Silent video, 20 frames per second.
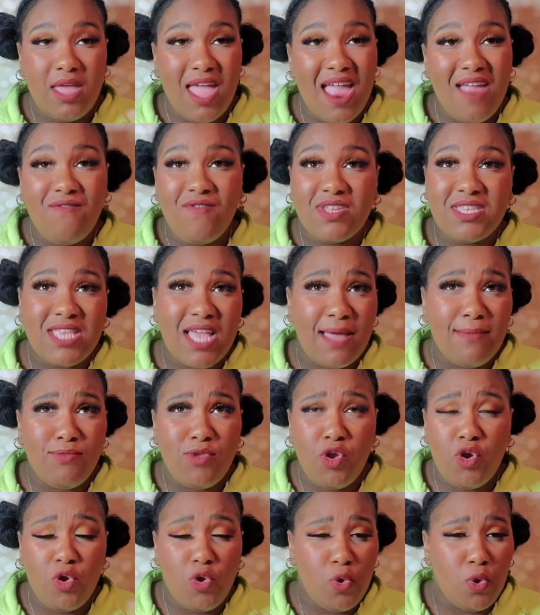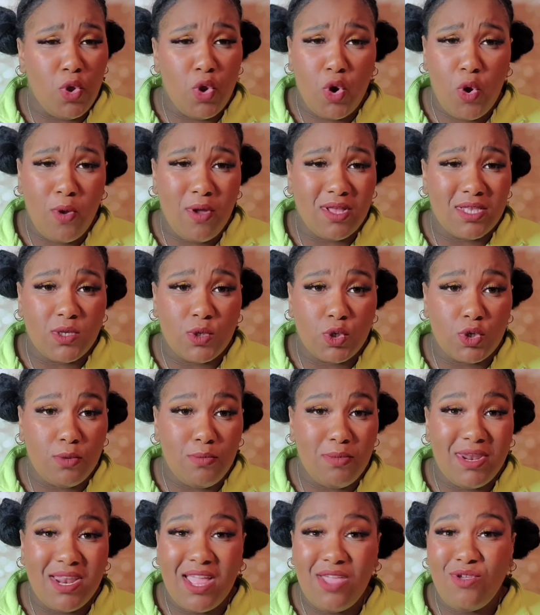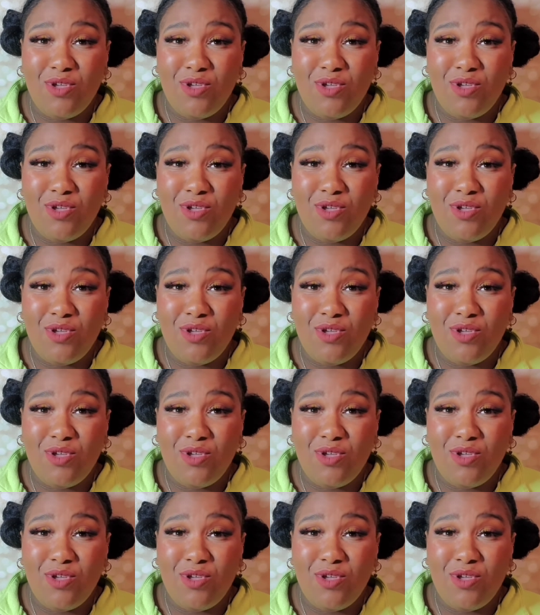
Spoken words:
every time you're going on social media.